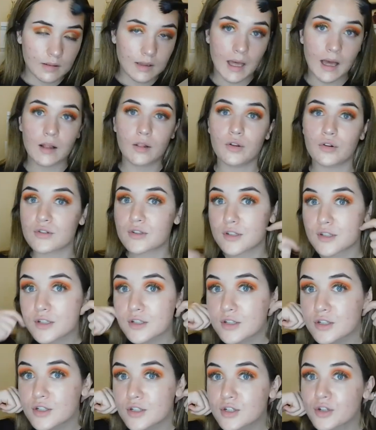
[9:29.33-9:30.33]
That looks
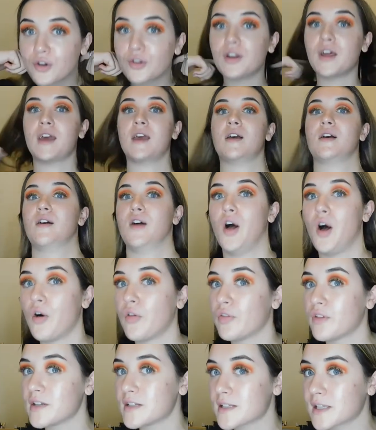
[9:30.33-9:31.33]
stunning
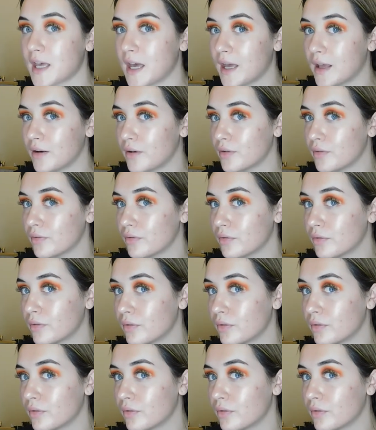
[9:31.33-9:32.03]
on the skin.